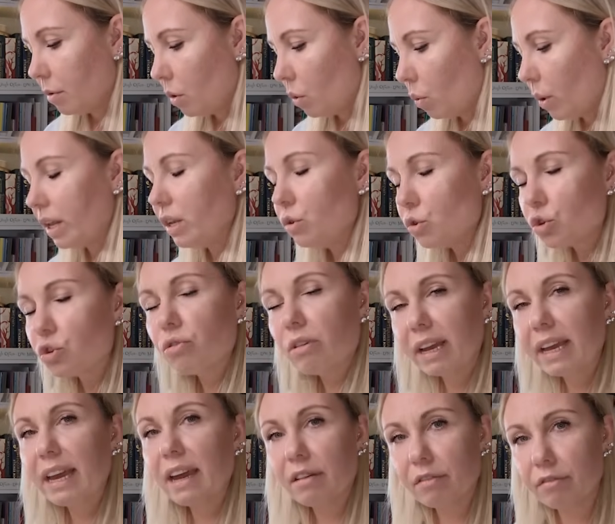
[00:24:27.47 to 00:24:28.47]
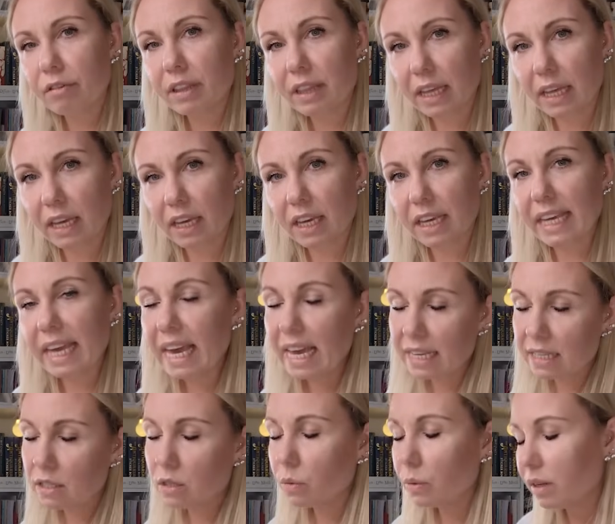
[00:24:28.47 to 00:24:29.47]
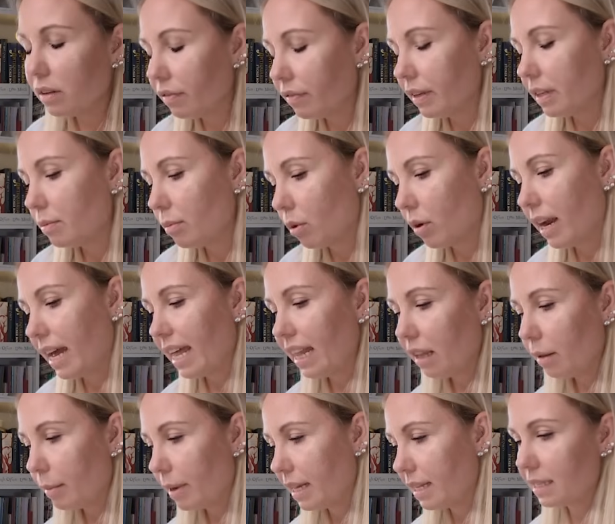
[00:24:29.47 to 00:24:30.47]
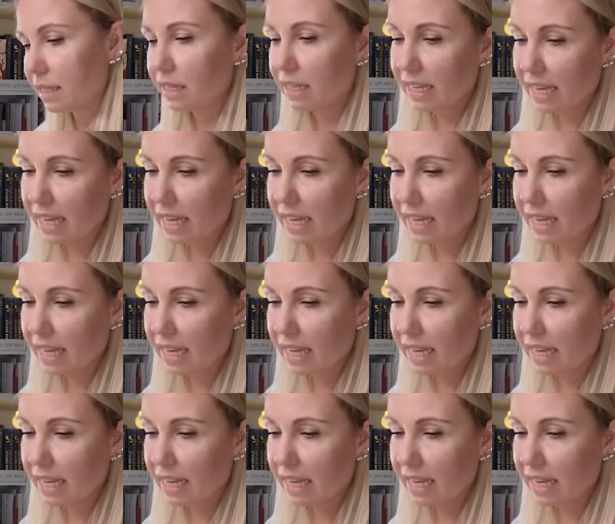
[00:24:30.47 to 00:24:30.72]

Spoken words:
when you shrink everything, yes, you will fit more elements.